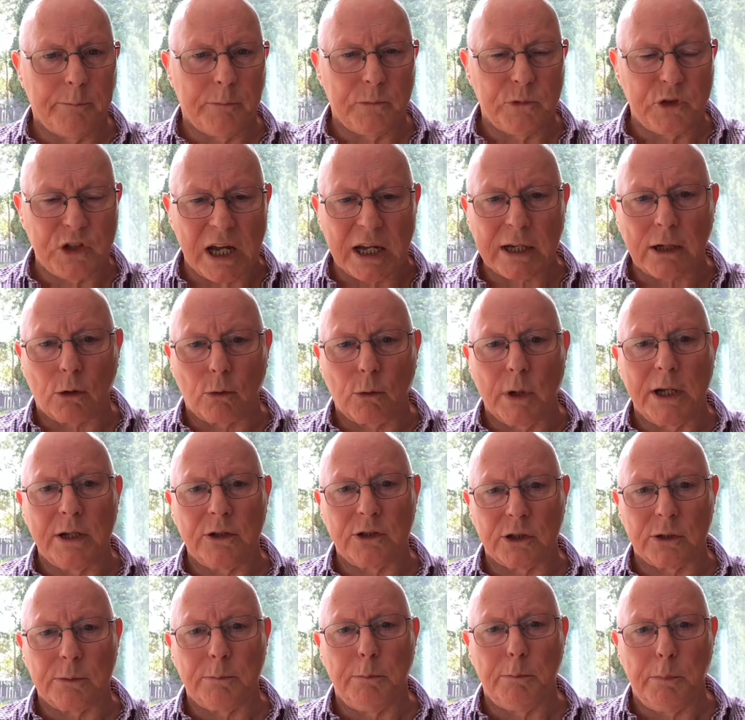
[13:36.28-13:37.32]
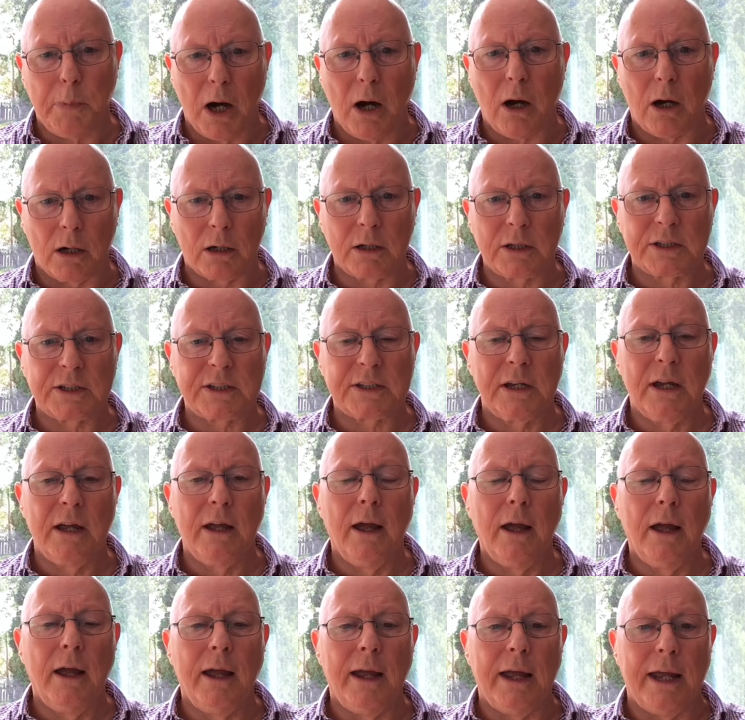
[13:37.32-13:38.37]
decorated box
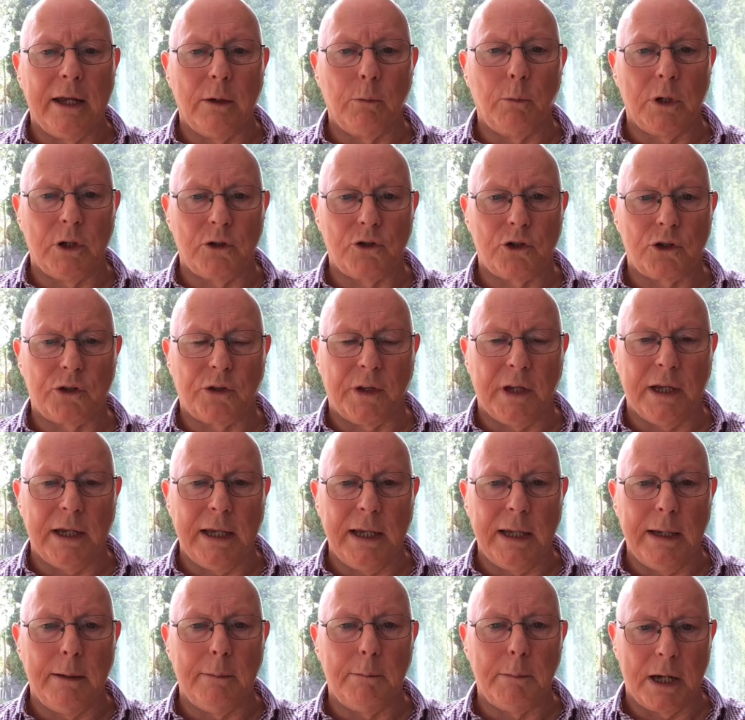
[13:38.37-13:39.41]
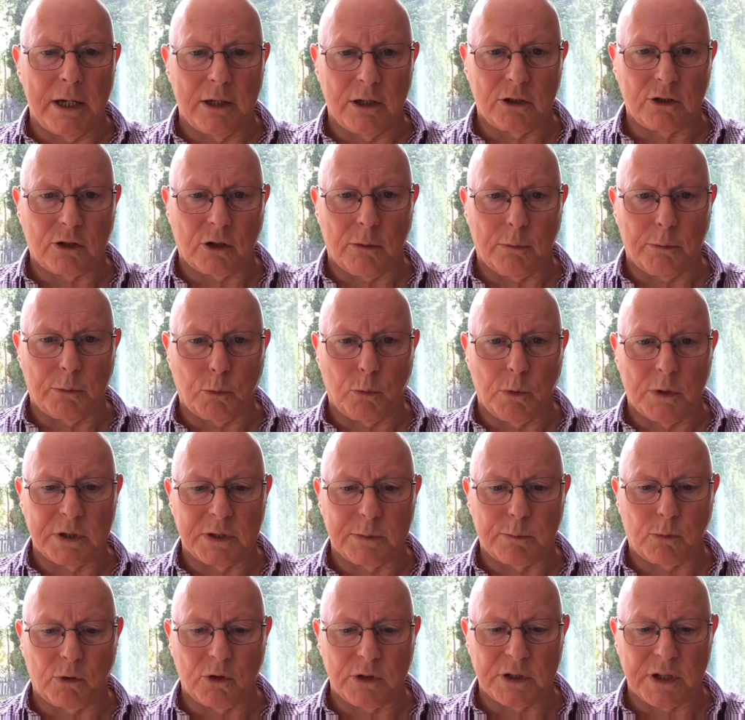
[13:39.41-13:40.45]
in which the manuscript was
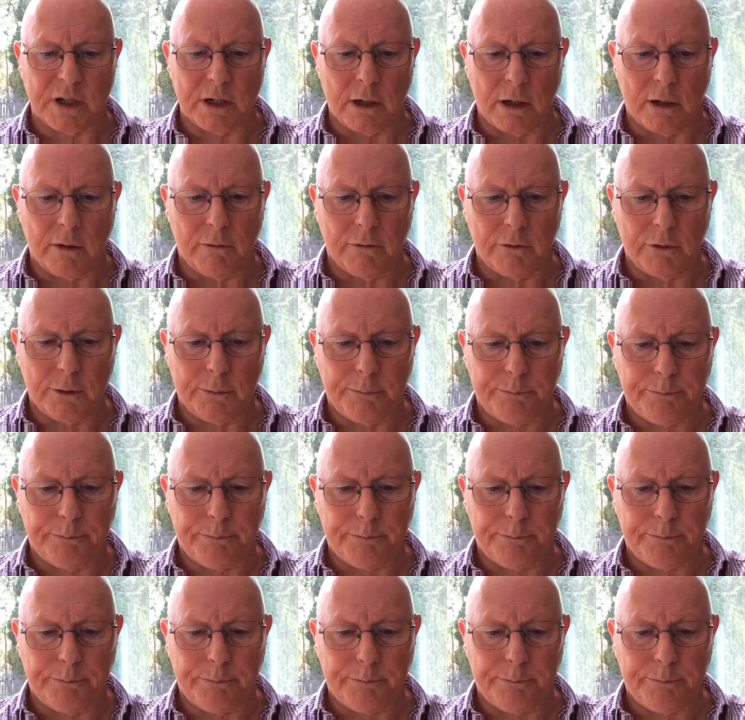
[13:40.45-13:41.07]
preserved.